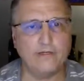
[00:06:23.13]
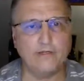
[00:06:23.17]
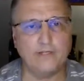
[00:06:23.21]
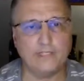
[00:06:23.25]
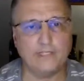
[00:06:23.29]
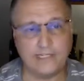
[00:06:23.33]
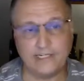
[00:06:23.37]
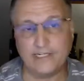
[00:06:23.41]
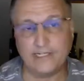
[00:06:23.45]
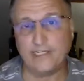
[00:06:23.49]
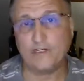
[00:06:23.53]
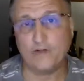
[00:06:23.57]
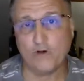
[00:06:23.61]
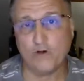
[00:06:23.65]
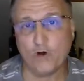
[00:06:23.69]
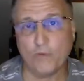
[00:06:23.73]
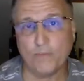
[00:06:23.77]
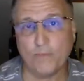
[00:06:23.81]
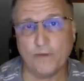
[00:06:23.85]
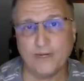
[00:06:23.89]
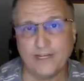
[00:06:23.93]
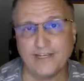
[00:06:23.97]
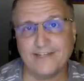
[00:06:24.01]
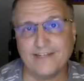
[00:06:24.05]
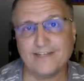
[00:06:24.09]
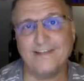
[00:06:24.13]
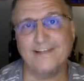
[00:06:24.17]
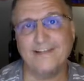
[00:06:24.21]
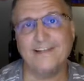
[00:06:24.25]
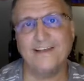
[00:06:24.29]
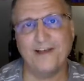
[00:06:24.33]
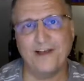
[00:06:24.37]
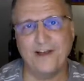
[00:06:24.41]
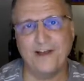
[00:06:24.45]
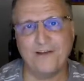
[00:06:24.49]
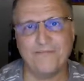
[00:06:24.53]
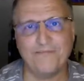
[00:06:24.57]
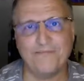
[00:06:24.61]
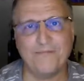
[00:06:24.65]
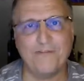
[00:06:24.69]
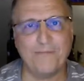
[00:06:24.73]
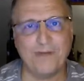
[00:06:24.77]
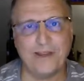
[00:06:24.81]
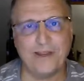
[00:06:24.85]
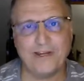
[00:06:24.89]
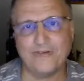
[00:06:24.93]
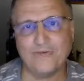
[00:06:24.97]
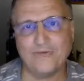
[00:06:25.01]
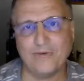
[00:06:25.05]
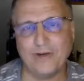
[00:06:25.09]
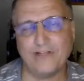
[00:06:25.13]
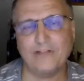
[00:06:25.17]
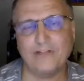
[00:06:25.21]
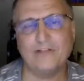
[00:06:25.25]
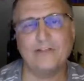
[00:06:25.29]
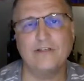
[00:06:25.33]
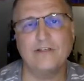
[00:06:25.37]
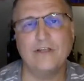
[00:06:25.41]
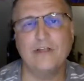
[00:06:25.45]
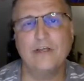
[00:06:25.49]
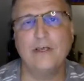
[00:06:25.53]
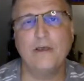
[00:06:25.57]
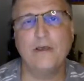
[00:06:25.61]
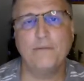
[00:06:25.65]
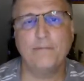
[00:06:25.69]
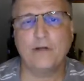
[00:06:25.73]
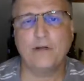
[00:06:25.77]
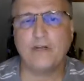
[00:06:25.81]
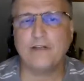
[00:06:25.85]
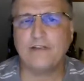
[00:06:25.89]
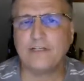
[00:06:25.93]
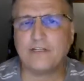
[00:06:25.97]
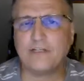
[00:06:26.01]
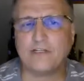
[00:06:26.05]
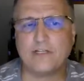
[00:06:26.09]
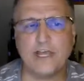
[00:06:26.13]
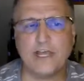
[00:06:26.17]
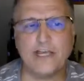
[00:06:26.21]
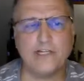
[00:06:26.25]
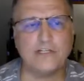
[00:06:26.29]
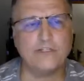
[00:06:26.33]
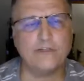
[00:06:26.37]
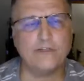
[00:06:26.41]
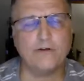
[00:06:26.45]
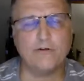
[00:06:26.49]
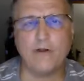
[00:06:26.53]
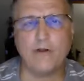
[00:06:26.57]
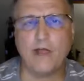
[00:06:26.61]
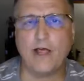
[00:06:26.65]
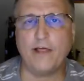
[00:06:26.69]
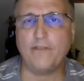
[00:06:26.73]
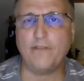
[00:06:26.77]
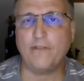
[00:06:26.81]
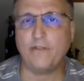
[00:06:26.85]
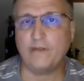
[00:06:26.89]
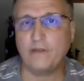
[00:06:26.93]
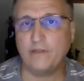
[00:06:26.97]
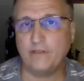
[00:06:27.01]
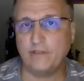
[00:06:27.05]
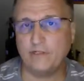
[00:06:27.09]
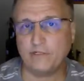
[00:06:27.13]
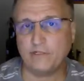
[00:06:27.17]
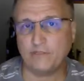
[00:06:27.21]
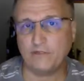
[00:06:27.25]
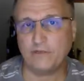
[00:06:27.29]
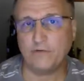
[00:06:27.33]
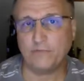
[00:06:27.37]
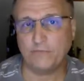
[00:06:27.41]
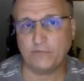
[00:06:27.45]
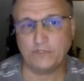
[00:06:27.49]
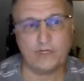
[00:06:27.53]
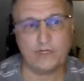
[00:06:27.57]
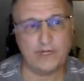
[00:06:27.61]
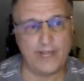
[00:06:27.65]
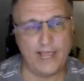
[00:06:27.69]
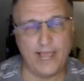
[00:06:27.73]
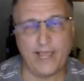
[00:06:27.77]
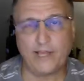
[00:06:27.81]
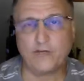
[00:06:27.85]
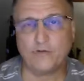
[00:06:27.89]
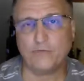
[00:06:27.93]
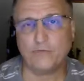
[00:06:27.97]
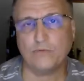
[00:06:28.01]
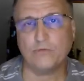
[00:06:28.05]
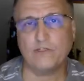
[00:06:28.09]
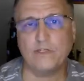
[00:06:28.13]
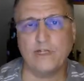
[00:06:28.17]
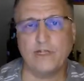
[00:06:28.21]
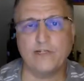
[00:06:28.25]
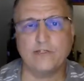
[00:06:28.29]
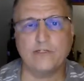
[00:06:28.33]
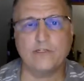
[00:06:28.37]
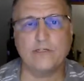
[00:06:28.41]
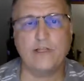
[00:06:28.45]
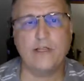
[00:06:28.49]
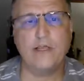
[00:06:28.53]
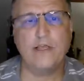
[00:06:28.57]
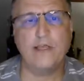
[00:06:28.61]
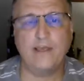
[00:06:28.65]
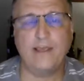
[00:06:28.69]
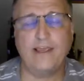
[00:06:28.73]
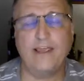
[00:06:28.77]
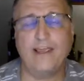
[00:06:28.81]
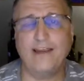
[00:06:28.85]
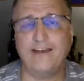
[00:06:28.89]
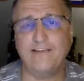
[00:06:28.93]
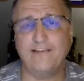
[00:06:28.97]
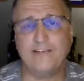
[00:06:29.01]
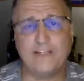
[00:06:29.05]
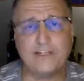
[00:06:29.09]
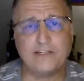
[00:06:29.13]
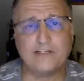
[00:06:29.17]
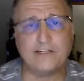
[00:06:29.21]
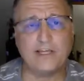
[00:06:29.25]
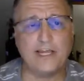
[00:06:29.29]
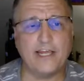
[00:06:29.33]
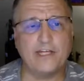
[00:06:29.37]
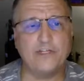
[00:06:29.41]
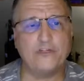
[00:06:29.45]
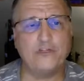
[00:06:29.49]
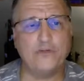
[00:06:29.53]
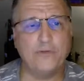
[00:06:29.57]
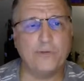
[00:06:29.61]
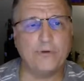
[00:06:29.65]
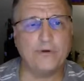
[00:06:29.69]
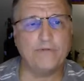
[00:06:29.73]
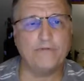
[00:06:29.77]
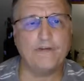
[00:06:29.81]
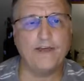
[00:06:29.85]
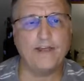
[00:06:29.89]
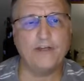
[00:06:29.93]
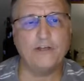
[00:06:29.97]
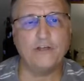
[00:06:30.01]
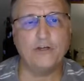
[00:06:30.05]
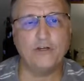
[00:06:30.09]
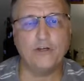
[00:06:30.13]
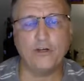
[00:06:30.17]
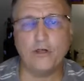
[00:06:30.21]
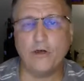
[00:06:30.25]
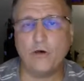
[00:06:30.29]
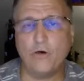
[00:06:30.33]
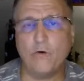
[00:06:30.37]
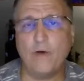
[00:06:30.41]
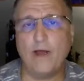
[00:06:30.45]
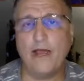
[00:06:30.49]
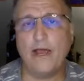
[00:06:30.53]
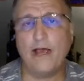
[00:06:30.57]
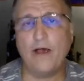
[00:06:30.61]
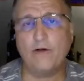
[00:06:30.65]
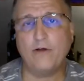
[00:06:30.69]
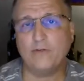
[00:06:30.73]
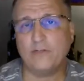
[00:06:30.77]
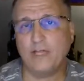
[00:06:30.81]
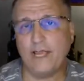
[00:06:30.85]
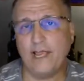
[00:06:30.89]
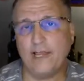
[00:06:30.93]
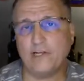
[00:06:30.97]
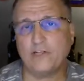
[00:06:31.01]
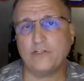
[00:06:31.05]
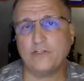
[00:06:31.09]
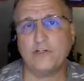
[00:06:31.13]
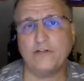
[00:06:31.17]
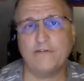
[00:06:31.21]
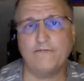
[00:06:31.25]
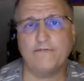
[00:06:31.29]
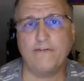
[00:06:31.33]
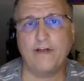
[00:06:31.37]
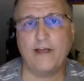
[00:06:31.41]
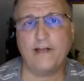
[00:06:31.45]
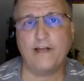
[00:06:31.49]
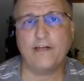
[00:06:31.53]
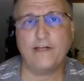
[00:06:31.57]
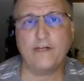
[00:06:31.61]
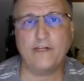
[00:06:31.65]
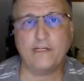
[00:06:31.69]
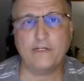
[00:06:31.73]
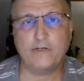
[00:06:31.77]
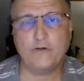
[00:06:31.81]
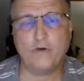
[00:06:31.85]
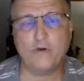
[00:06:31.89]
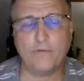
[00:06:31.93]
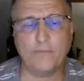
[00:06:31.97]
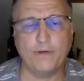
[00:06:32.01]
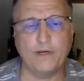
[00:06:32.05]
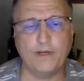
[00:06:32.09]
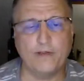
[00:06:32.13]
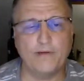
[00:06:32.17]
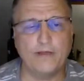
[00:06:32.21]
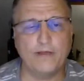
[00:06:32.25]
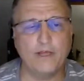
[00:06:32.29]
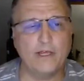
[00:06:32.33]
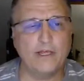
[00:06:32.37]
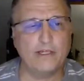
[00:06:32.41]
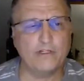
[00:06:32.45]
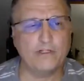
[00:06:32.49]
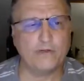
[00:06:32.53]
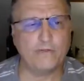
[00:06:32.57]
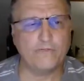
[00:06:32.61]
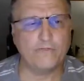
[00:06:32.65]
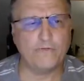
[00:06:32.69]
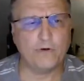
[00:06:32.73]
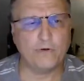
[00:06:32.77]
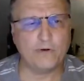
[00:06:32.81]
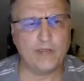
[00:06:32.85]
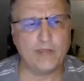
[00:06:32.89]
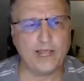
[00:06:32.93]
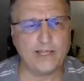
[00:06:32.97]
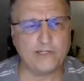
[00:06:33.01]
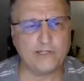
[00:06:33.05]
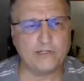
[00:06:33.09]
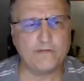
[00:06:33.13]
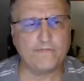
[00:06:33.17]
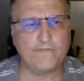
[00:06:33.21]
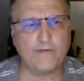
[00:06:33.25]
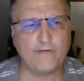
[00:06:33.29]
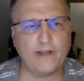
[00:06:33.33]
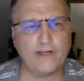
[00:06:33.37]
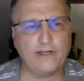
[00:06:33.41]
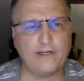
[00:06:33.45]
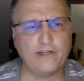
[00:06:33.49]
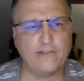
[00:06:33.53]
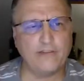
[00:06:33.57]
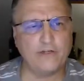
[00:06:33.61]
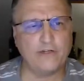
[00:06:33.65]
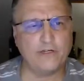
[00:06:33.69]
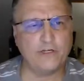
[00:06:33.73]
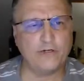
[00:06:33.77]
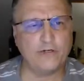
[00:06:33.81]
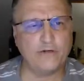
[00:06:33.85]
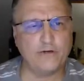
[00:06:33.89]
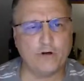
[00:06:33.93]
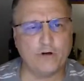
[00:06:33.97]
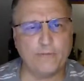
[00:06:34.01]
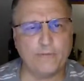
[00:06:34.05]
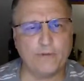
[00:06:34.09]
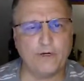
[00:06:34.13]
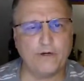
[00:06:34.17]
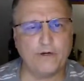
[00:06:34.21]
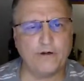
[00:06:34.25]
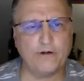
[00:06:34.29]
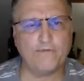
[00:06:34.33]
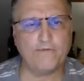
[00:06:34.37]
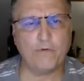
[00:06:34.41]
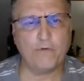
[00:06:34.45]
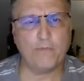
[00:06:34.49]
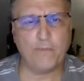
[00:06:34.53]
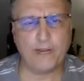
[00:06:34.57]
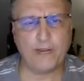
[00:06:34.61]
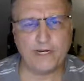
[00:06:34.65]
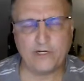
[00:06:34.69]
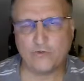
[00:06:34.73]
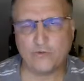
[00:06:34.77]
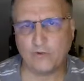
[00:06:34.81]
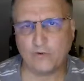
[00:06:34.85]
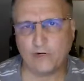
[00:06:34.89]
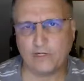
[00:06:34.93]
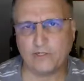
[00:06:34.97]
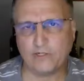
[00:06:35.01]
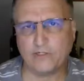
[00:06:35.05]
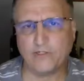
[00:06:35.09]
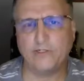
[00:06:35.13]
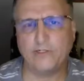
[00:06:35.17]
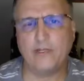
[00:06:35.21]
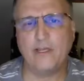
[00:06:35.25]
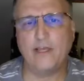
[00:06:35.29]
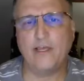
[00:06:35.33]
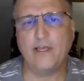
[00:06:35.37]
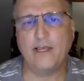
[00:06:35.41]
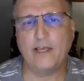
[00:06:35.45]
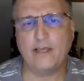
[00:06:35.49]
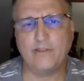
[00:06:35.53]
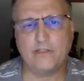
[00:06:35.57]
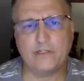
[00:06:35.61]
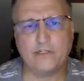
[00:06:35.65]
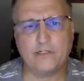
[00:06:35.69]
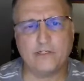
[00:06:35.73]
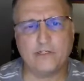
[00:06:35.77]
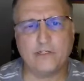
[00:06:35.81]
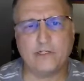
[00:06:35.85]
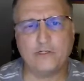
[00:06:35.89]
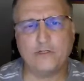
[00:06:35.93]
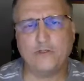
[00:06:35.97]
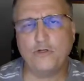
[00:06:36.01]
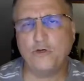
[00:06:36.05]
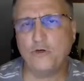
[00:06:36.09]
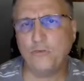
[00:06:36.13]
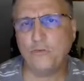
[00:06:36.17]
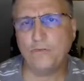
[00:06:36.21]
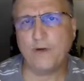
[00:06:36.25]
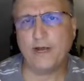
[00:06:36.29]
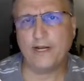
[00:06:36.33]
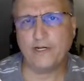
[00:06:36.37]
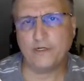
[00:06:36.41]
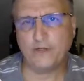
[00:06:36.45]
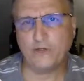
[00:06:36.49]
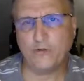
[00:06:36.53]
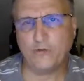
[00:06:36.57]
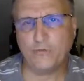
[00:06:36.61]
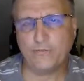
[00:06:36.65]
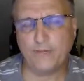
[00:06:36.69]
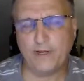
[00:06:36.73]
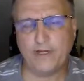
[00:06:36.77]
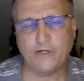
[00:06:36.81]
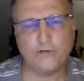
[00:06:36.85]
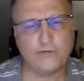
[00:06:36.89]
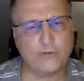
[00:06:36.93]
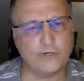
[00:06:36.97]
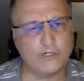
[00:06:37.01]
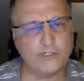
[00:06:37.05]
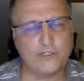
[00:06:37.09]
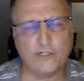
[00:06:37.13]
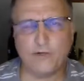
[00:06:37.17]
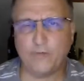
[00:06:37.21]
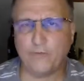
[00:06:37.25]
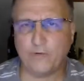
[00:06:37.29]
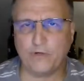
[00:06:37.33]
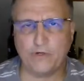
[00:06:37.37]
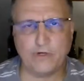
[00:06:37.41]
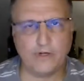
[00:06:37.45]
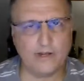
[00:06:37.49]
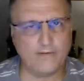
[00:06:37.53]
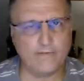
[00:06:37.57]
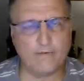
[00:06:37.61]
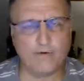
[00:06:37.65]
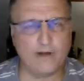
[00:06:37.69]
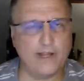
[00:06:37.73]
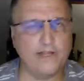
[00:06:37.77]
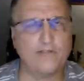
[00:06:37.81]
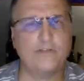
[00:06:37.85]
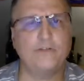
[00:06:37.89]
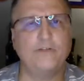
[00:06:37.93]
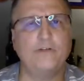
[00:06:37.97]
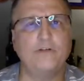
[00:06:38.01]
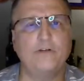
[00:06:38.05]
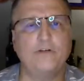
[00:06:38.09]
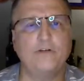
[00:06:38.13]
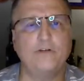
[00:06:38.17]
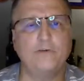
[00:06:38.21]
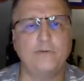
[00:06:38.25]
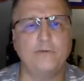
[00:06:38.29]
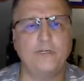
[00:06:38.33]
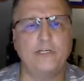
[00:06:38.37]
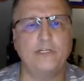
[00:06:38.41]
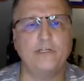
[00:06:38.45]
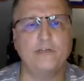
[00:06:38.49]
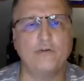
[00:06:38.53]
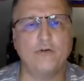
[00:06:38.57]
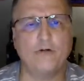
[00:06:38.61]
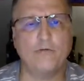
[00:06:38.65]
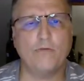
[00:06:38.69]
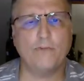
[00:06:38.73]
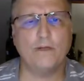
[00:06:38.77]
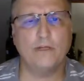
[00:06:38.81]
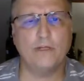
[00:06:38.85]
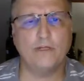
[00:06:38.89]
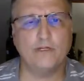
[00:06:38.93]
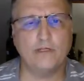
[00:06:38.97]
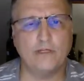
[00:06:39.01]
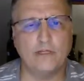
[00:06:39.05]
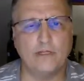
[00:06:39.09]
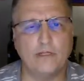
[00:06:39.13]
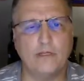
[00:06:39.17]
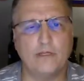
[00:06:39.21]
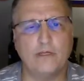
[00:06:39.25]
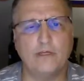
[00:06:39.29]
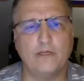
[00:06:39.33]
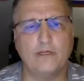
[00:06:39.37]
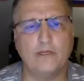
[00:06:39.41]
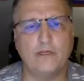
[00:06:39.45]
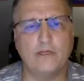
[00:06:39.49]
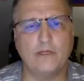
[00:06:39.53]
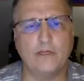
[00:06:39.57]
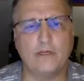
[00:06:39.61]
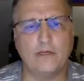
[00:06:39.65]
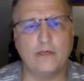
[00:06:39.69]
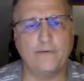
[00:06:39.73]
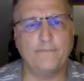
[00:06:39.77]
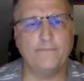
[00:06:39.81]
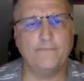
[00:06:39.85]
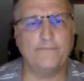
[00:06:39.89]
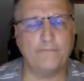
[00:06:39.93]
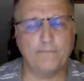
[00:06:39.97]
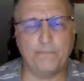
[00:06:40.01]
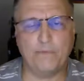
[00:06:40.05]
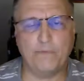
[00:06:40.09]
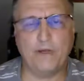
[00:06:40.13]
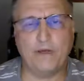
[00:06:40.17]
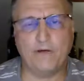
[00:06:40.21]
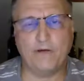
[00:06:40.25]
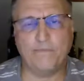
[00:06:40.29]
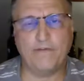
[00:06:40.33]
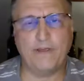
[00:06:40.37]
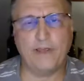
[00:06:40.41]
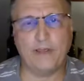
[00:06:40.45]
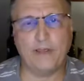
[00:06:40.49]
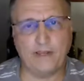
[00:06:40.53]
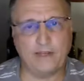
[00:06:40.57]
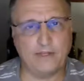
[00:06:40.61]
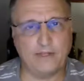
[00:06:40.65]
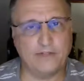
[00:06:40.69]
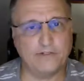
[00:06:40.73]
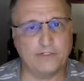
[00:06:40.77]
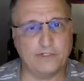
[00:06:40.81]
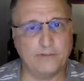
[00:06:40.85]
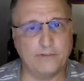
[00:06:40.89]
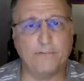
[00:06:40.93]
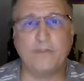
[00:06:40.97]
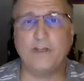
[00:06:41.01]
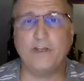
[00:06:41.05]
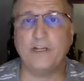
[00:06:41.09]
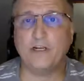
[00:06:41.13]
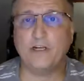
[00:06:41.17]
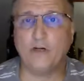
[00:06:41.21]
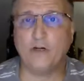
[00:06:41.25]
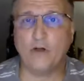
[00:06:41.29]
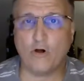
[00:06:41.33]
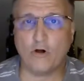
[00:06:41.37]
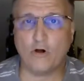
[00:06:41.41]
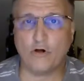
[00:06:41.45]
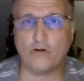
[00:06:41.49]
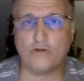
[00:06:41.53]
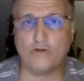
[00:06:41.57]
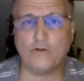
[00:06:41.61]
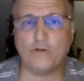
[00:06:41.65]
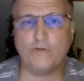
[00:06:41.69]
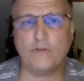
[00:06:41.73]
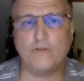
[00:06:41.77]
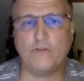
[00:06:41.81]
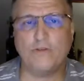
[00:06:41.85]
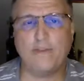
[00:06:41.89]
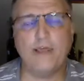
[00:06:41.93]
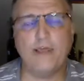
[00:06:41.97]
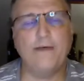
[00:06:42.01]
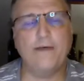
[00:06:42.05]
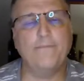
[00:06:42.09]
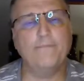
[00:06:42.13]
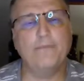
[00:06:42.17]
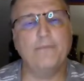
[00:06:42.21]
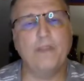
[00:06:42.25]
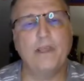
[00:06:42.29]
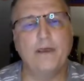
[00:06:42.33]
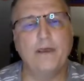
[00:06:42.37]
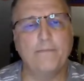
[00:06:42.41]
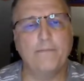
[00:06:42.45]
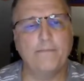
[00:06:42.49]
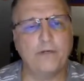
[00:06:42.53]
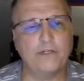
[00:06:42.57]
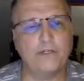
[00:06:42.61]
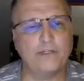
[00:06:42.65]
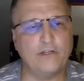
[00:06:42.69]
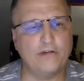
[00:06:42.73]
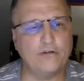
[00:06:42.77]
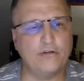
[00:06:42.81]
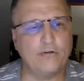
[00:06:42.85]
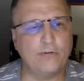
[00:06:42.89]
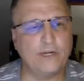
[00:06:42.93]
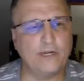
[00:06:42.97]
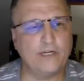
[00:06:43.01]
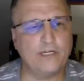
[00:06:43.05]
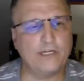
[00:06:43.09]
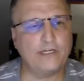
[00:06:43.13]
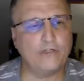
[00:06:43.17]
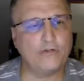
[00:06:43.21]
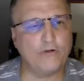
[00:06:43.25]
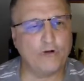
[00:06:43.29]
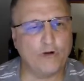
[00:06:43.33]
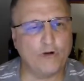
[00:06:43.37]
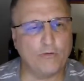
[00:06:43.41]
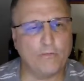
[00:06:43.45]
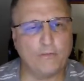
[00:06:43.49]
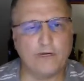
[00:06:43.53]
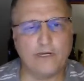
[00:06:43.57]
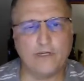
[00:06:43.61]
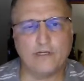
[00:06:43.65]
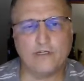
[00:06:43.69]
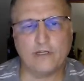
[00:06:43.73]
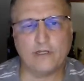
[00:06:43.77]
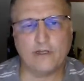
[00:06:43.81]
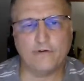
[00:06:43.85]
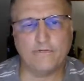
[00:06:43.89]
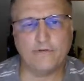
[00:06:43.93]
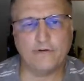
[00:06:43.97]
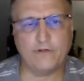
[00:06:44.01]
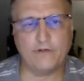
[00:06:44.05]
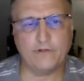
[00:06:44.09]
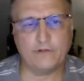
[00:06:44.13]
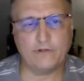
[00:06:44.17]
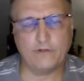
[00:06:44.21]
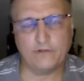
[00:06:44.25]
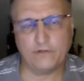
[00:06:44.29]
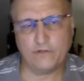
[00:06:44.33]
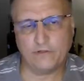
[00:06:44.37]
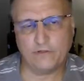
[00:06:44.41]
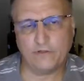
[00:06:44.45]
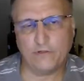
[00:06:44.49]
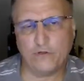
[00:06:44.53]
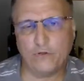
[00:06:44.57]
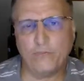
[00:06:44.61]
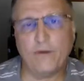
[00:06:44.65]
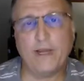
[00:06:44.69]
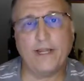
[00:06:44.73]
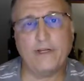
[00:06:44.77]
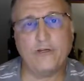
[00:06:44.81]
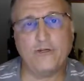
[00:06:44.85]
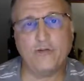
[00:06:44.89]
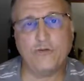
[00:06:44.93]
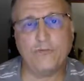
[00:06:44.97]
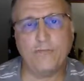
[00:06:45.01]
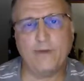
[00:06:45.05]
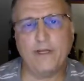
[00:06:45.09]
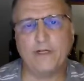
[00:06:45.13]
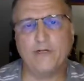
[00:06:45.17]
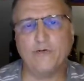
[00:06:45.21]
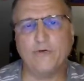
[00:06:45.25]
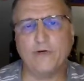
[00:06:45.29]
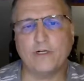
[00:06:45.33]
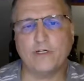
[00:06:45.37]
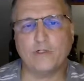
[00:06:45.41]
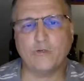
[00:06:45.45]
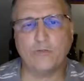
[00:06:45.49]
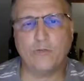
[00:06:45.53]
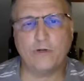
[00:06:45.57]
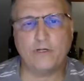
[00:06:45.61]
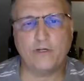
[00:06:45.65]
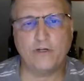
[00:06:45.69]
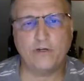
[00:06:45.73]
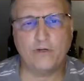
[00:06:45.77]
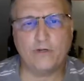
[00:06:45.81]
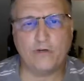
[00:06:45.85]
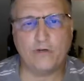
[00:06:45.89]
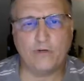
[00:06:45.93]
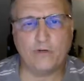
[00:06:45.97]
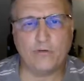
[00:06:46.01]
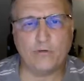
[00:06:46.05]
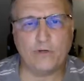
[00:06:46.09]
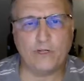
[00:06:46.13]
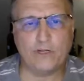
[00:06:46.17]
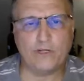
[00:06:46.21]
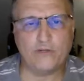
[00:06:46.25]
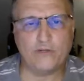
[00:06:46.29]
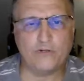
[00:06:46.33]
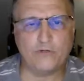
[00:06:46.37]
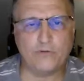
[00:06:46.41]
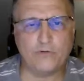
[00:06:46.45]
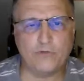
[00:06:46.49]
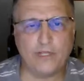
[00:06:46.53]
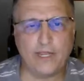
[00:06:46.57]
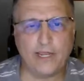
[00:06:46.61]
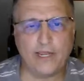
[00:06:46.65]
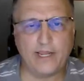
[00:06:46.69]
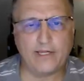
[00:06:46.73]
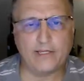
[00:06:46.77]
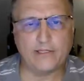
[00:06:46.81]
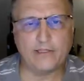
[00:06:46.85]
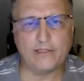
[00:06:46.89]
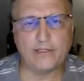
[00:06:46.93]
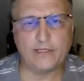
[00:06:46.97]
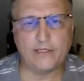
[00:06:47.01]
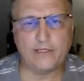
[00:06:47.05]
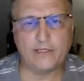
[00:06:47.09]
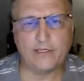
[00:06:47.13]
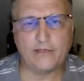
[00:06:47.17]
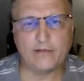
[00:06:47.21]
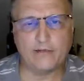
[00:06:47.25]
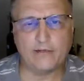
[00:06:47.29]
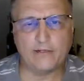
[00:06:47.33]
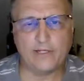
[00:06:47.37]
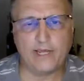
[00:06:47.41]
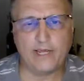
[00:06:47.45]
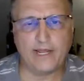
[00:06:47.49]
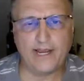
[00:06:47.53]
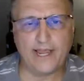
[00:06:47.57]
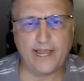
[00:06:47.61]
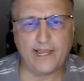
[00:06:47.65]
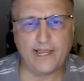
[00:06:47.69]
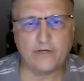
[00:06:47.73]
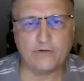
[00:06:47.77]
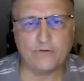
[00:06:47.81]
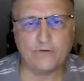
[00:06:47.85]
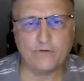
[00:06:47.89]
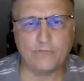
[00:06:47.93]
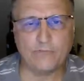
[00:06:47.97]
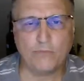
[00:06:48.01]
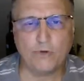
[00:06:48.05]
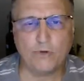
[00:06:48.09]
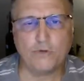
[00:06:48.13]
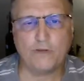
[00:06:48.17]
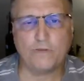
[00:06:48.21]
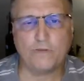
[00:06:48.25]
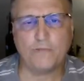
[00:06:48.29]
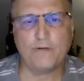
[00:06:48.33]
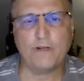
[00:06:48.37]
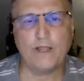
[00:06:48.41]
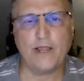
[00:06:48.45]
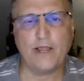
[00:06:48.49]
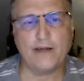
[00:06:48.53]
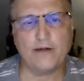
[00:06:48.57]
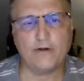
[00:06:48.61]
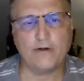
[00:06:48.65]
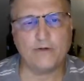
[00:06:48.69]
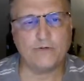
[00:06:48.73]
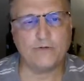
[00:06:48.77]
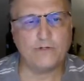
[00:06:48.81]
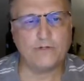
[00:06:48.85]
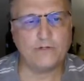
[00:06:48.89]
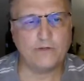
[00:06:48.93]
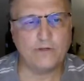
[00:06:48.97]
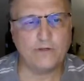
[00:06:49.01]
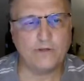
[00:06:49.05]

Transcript: determinant of the matrix. But in this case, they're not. This was an actual test. And in this case, you would have had to know how to actually find a determinant. So if you're asked to find the determinant of a matrix, and this is a 2 by 2 matrix, they would never ask you to do a determinant of something larger than that. But to do a determinant of a 2 by 2 matrix, what you do is you take the diagonal multipliers,